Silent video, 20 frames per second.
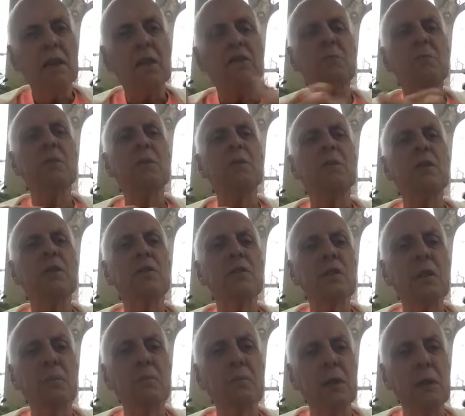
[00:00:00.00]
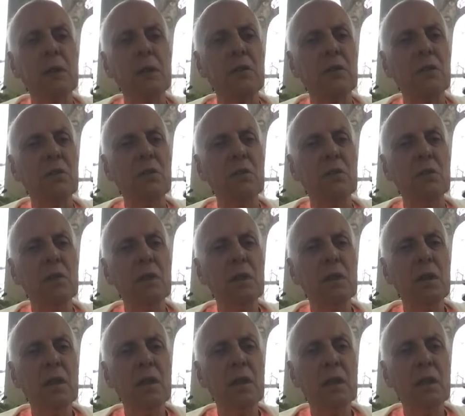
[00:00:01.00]
experience something new.
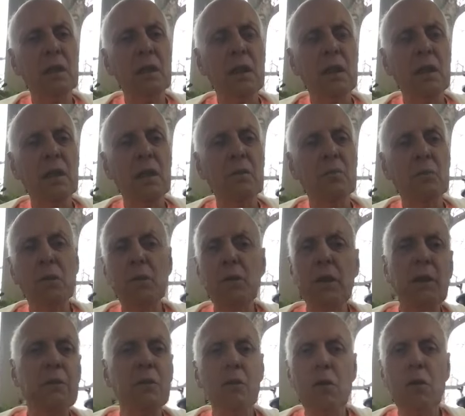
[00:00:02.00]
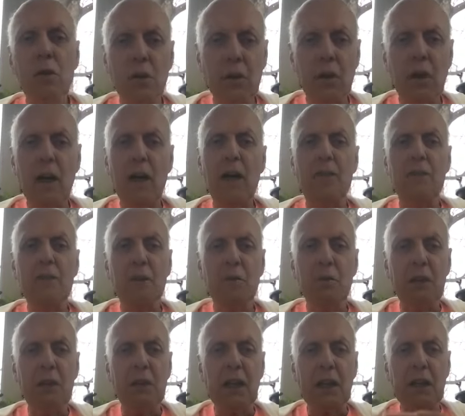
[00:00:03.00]
Mm-hmm. we'll never know it all until
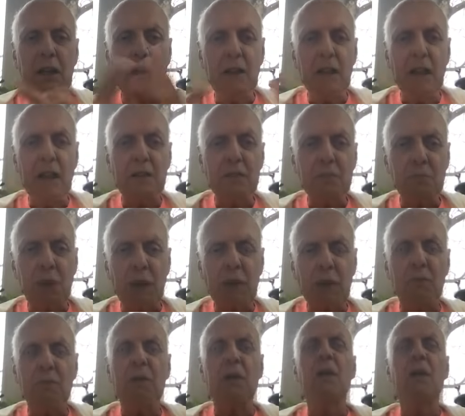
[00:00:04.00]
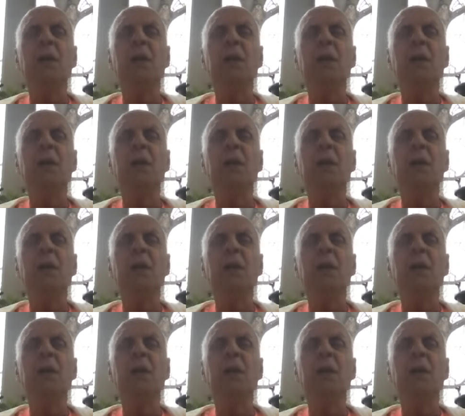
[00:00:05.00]
we take our last breath and we